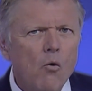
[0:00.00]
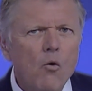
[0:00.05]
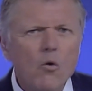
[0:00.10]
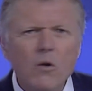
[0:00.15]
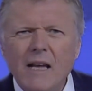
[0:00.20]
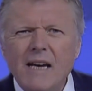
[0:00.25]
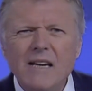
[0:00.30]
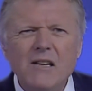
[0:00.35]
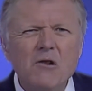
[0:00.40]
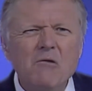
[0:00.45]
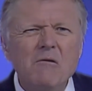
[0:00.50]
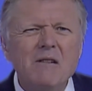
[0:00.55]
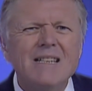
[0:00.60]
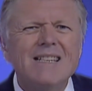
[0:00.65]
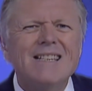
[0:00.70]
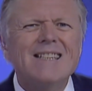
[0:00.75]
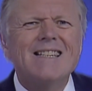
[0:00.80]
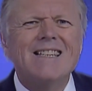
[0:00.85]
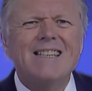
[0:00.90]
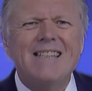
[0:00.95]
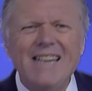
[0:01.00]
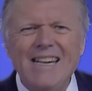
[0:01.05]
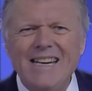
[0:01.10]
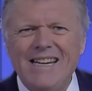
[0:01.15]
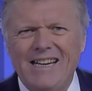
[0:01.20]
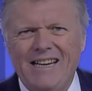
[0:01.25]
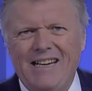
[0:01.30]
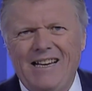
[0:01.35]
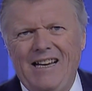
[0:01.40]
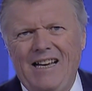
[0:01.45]
all they do is
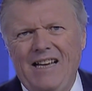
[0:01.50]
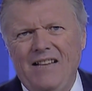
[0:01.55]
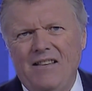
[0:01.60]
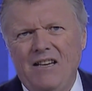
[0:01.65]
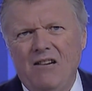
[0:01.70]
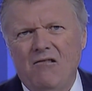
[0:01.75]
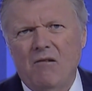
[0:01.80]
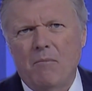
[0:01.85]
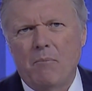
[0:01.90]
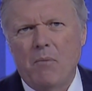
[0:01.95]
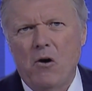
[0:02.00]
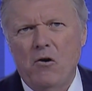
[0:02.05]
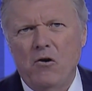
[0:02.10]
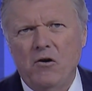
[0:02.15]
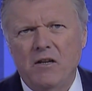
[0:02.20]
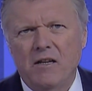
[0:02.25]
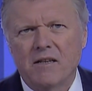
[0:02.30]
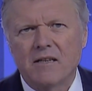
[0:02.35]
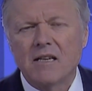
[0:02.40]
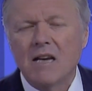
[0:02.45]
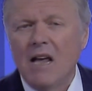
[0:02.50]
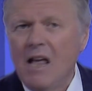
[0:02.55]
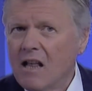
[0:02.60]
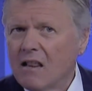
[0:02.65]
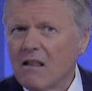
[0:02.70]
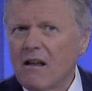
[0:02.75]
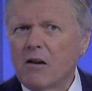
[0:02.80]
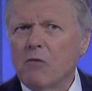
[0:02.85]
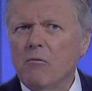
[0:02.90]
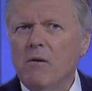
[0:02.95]
sneer at their opponents.
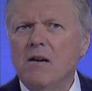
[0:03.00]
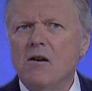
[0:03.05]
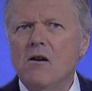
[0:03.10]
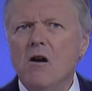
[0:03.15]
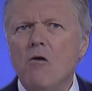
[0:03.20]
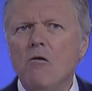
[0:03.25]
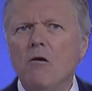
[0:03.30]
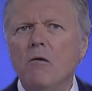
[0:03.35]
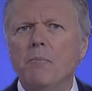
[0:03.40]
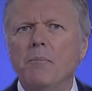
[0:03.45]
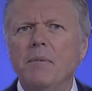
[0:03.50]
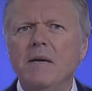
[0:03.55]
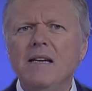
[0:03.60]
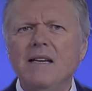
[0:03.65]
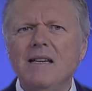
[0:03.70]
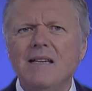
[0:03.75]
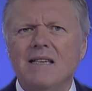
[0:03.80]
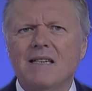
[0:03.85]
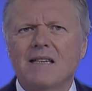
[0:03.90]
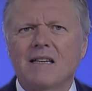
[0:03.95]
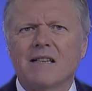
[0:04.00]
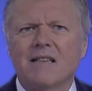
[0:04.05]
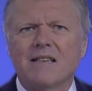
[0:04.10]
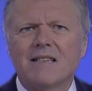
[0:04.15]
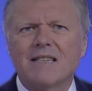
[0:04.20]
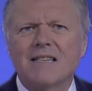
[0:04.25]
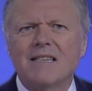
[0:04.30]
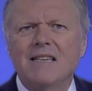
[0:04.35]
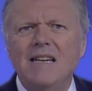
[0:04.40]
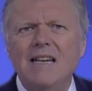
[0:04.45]
Like when Noel
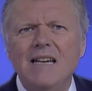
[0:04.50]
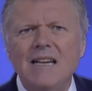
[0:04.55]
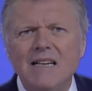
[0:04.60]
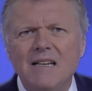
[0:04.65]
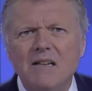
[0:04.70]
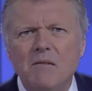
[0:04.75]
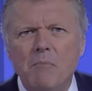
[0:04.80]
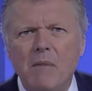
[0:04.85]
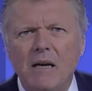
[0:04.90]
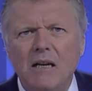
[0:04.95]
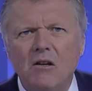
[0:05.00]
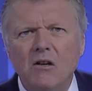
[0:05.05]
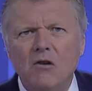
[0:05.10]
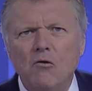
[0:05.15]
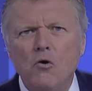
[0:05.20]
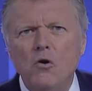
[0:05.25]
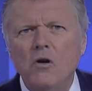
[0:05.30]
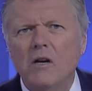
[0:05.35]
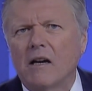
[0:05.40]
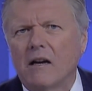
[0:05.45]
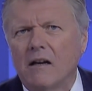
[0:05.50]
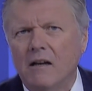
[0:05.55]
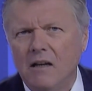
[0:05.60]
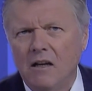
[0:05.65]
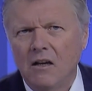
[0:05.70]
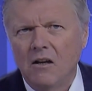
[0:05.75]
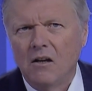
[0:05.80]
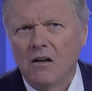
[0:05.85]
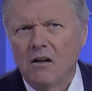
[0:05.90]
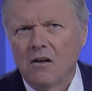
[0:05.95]
Pearson sneered at Mick Gooder,
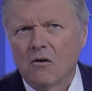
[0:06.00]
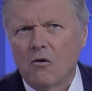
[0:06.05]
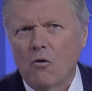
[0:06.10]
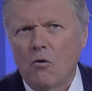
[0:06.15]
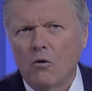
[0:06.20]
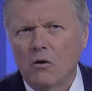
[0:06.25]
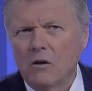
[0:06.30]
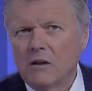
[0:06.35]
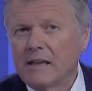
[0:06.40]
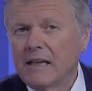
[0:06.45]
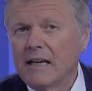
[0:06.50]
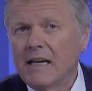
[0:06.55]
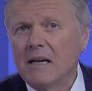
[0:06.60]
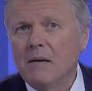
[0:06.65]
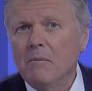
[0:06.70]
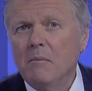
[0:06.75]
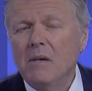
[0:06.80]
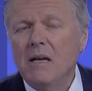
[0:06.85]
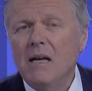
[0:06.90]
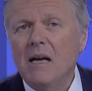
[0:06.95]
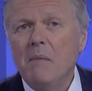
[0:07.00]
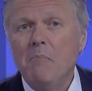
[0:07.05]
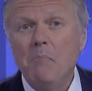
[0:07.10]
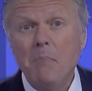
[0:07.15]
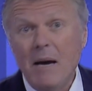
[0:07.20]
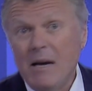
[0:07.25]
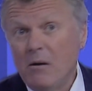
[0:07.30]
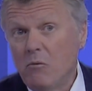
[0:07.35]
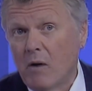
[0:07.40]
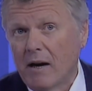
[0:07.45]
calling him a
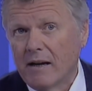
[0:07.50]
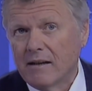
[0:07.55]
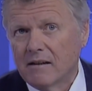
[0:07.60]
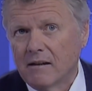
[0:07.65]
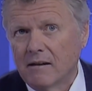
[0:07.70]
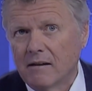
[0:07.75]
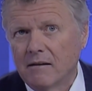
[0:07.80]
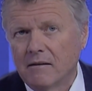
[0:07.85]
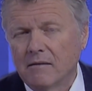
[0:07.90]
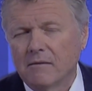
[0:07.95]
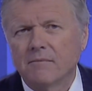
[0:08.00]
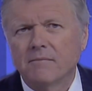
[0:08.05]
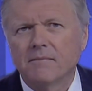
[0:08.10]
bedwetter.